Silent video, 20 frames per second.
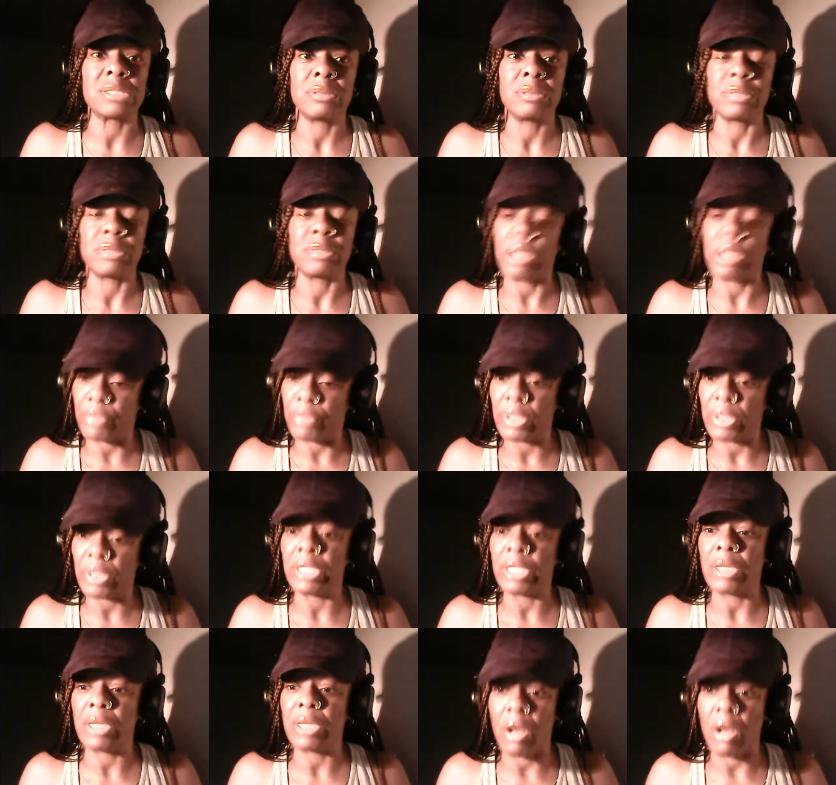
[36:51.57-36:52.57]

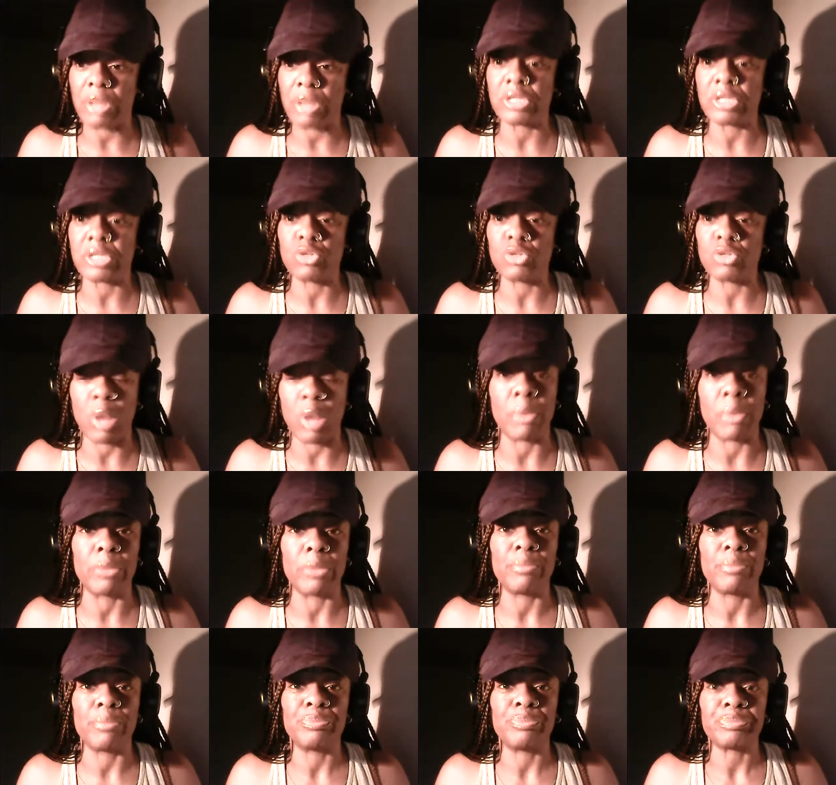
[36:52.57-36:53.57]
definitely causing trouble.
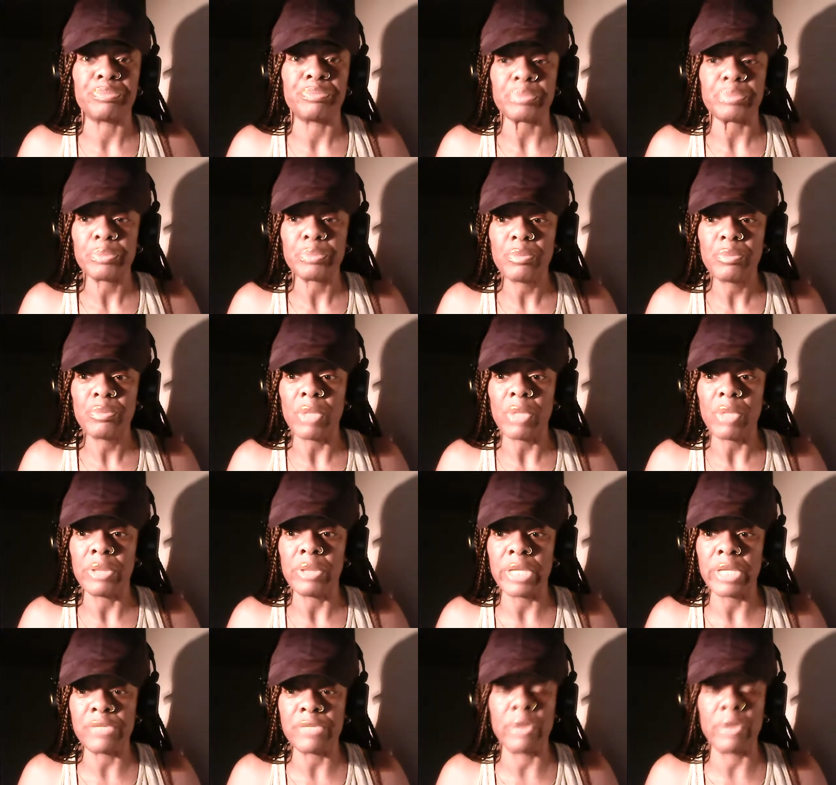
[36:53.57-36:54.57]

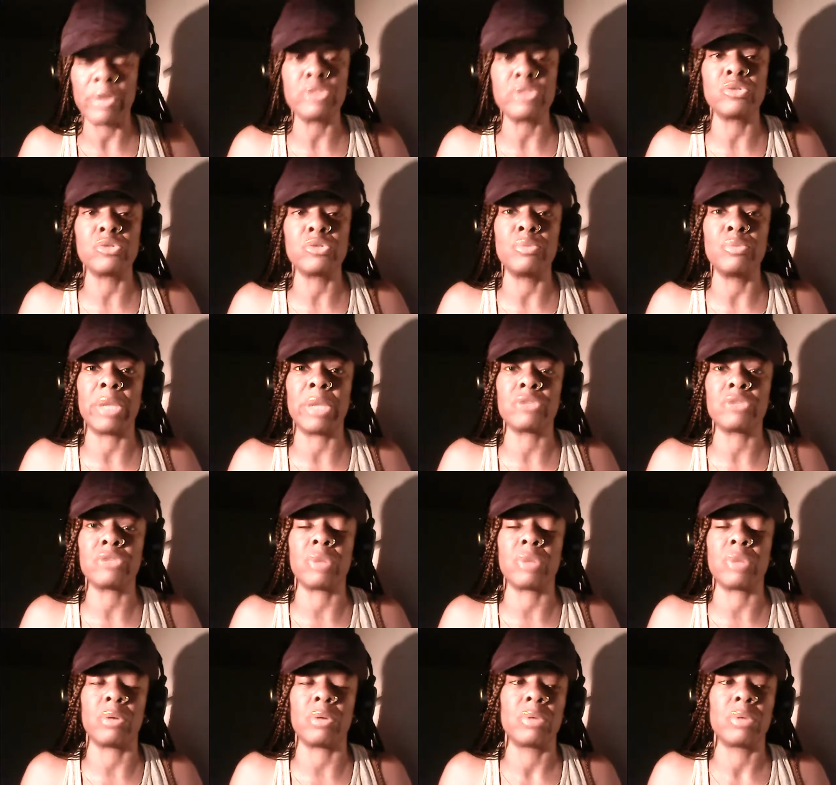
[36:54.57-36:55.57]
That's very true,
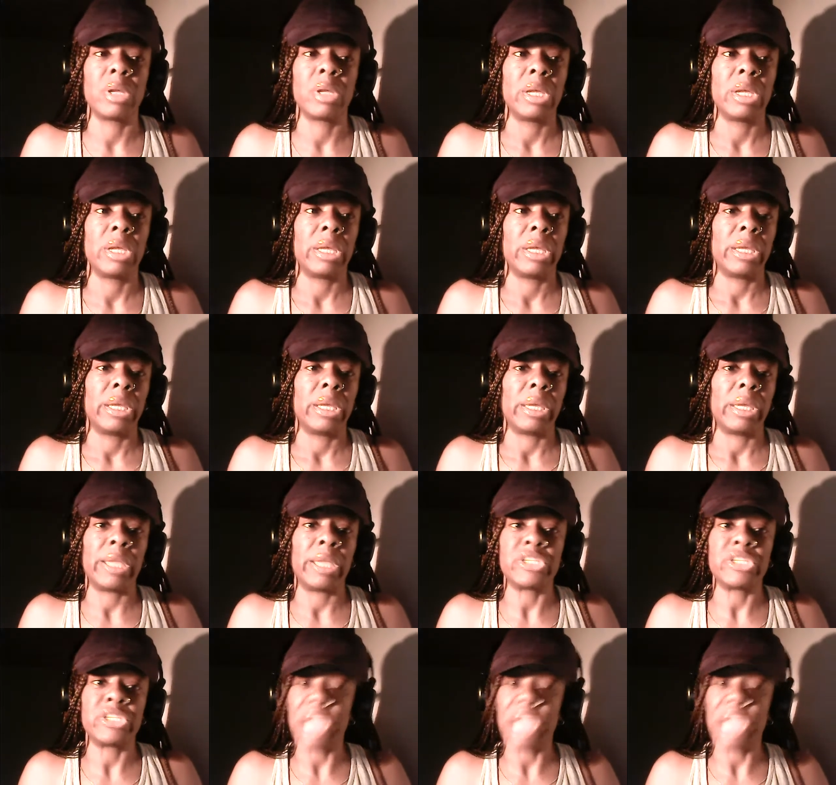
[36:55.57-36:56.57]
Metro.
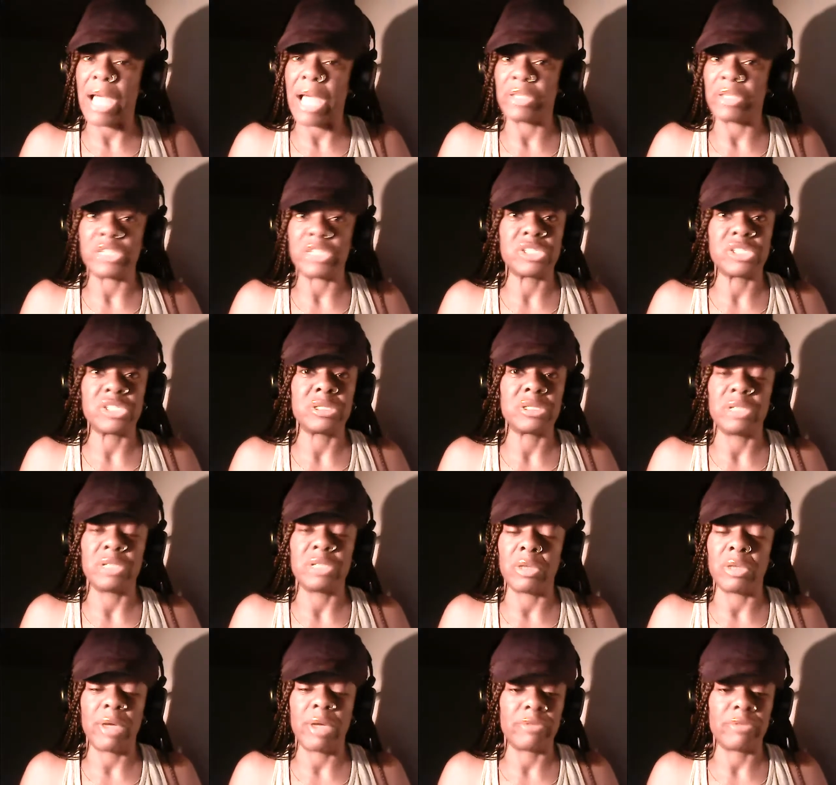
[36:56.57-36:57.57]
And childish,
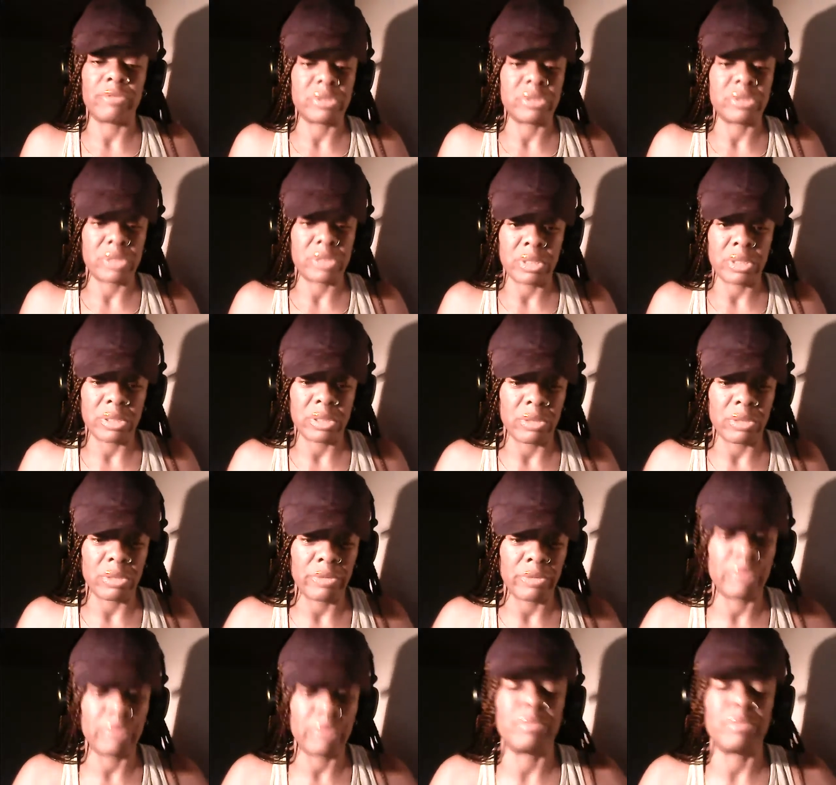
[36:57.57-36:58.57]
have
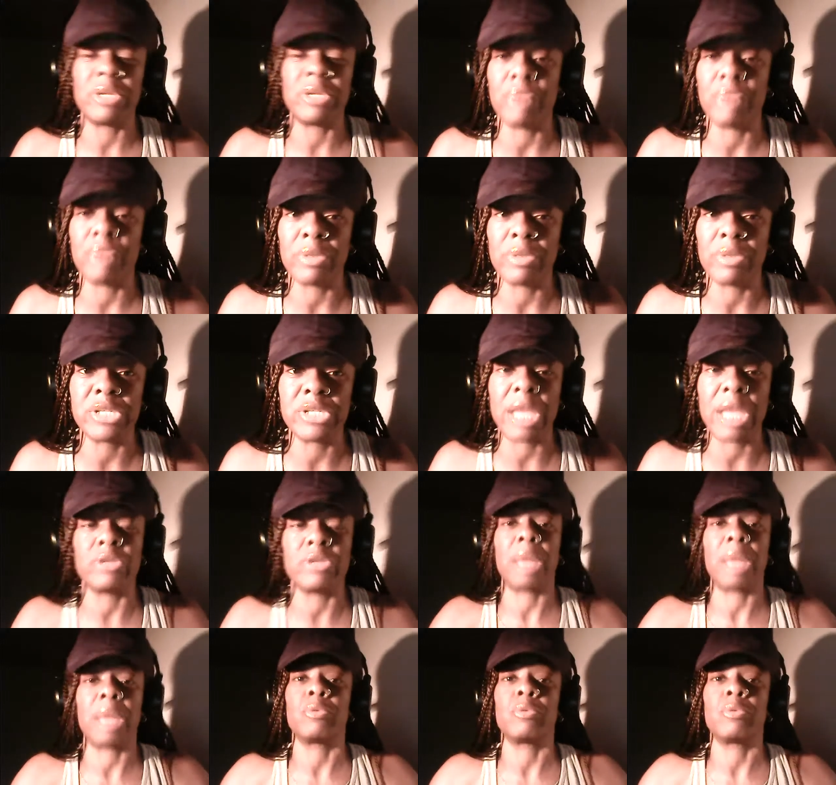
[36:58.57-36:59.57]
very being very childish.
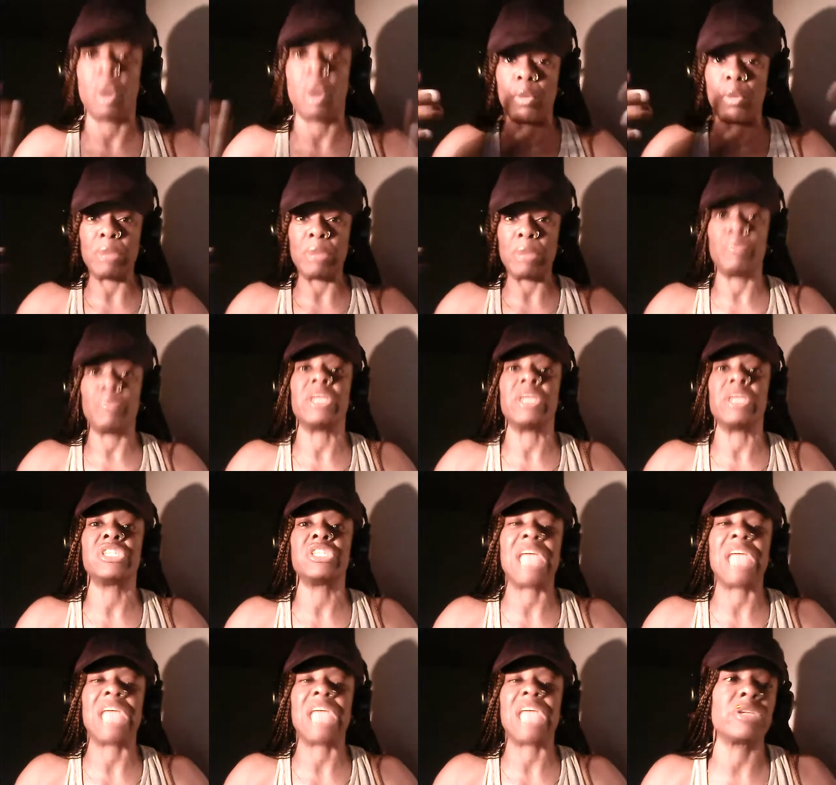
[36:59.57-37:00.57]
You got grown people being
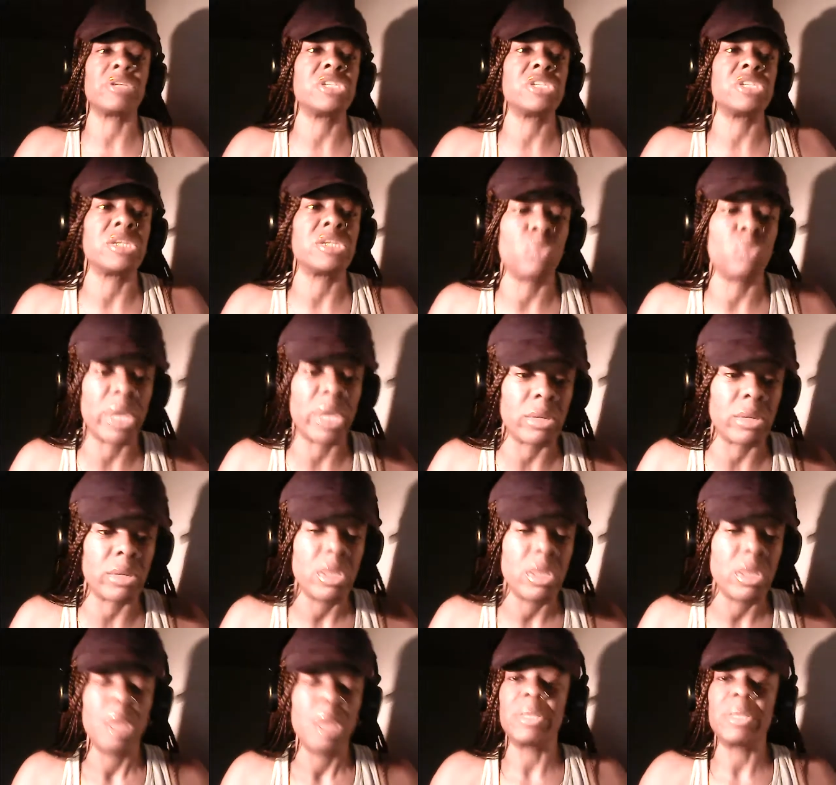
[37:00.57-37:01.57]
childish as
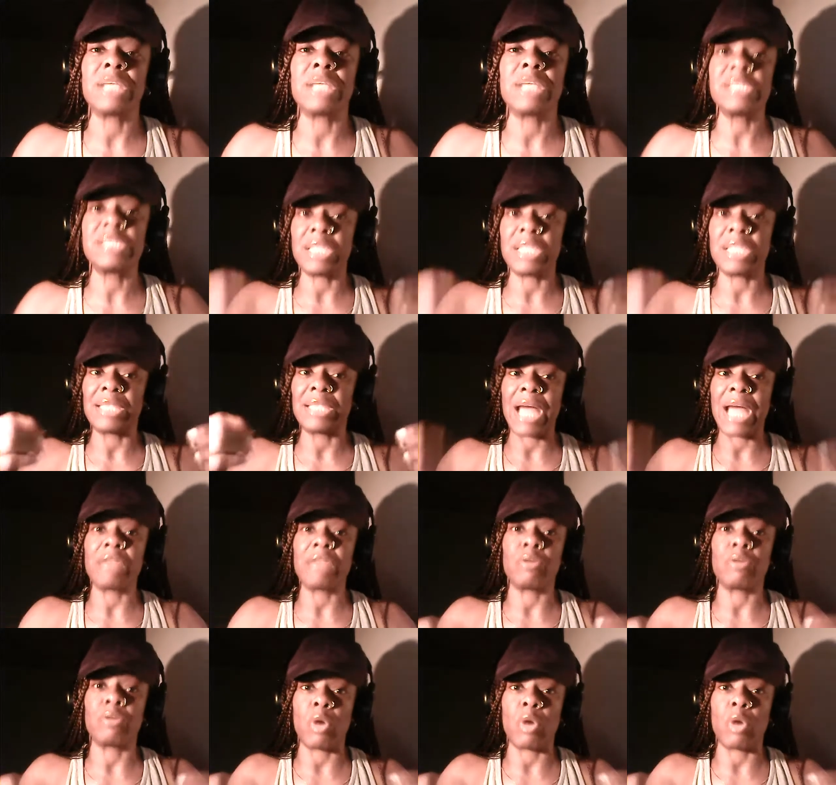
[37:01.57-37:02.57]
well, because there's a lot
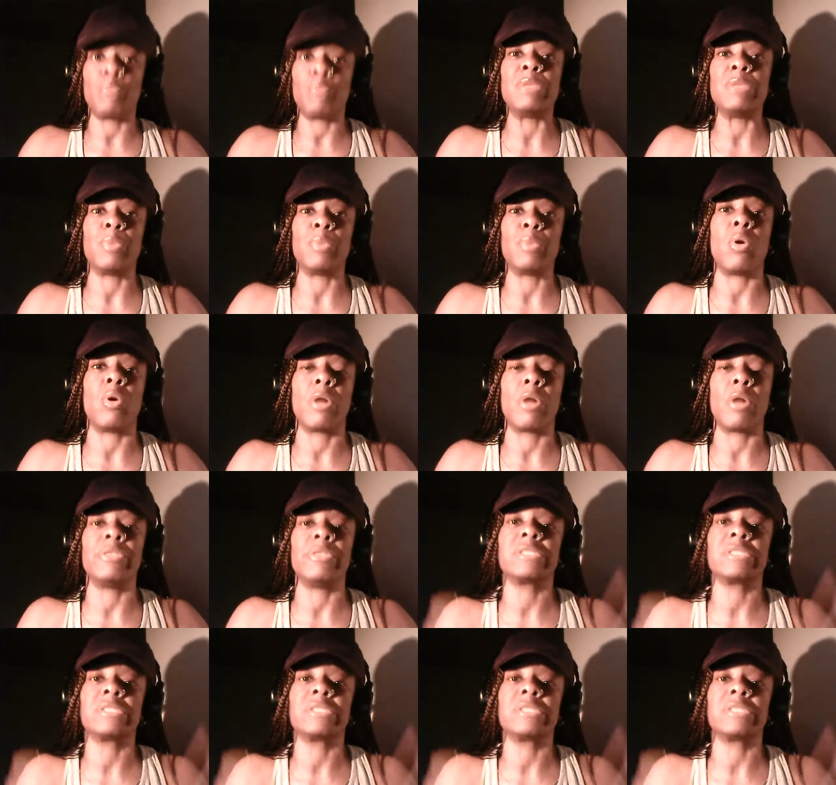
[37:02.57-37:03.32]
of grown people on this